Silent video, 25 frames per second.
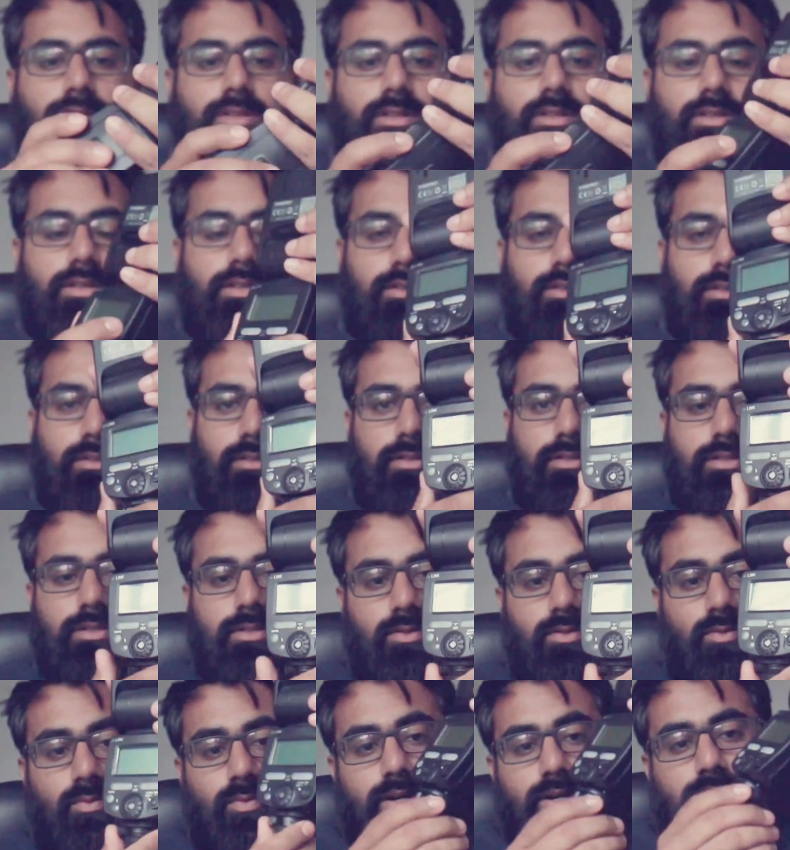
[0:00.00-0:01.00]
And
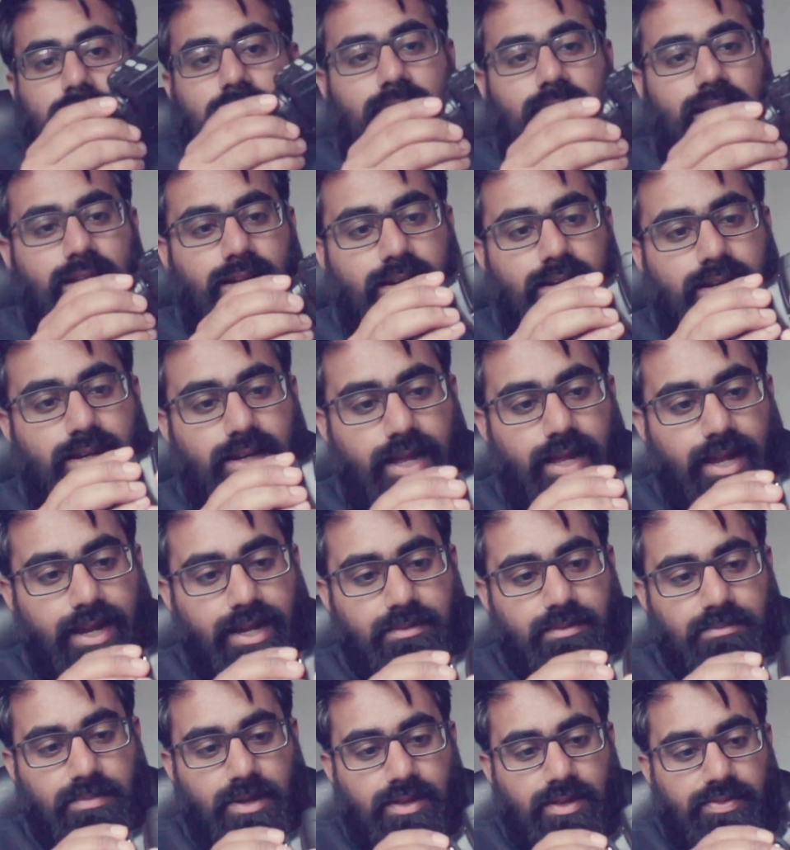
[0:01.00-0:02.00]
what I
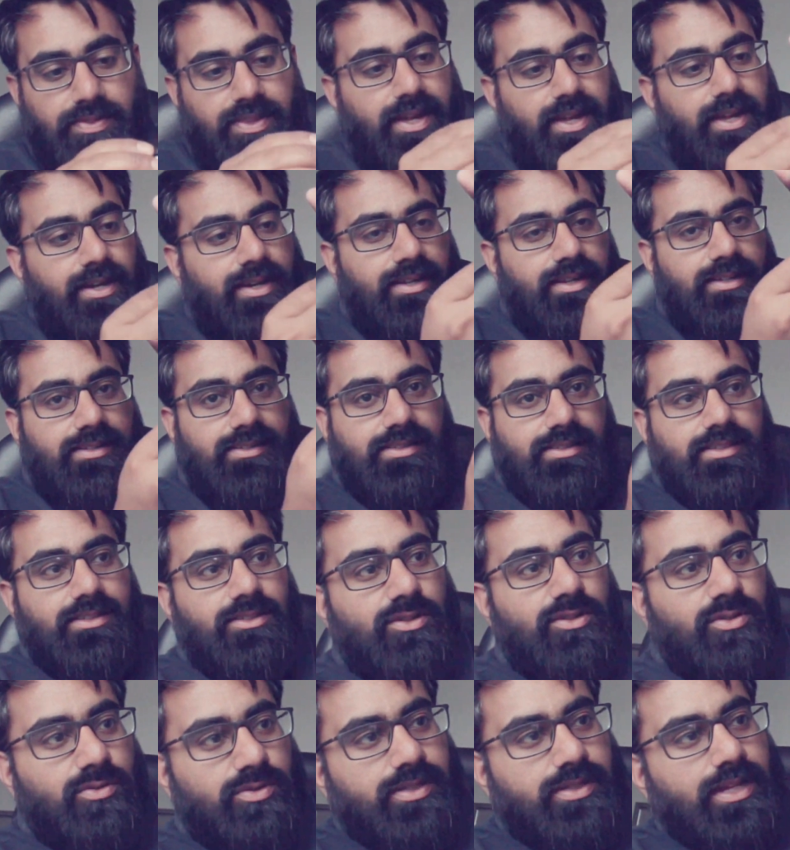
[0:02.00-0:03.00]
like about that is the
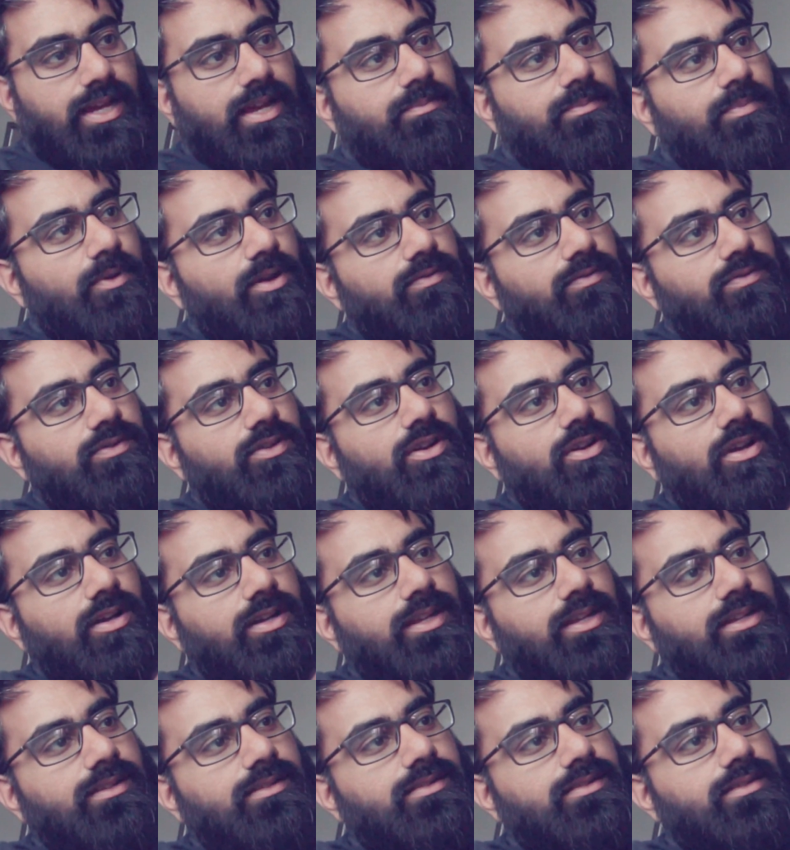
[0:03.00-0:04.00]
new type of
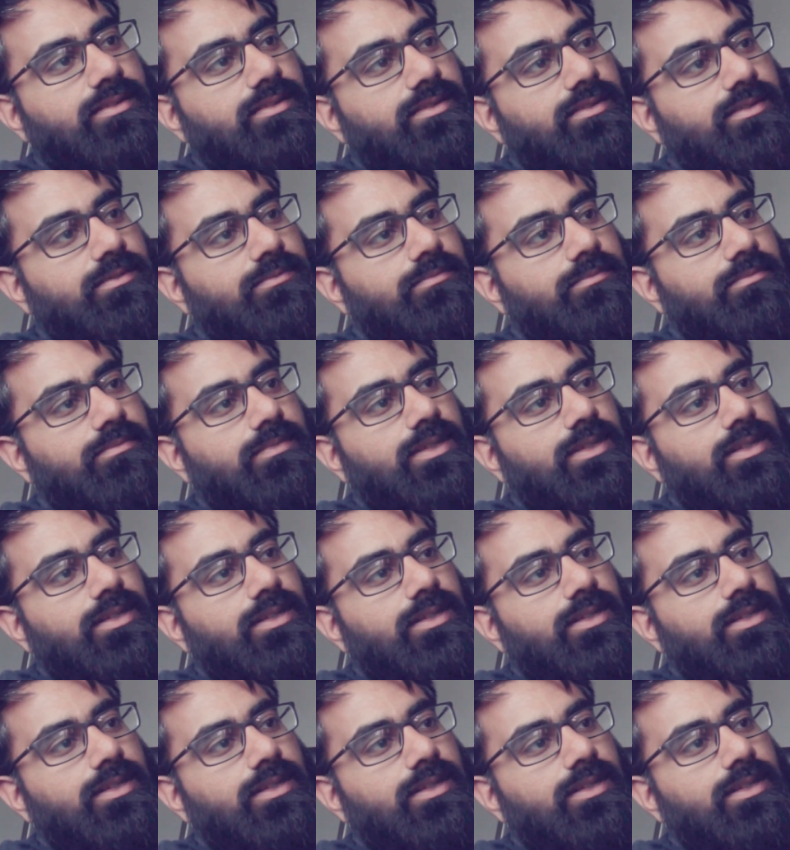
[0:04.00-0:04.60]
locking system.